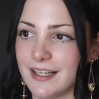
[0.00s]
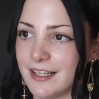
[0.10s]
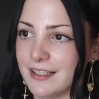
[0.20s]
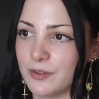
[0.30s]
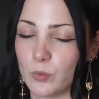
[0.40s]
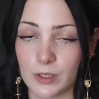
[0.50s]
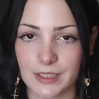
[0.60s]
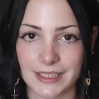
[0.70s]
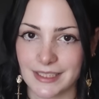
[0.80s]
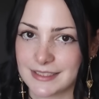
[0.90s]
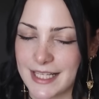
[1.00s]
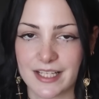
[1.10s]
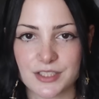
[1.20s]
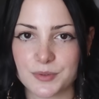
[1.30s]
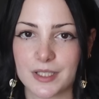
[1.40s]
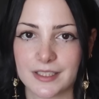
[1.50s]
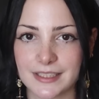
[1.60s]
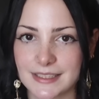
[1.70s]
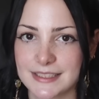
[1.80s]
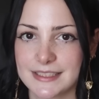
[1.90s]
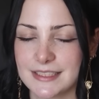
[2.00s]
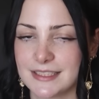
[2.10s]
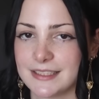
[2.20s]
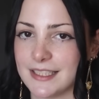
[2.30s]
a working tattoo artist,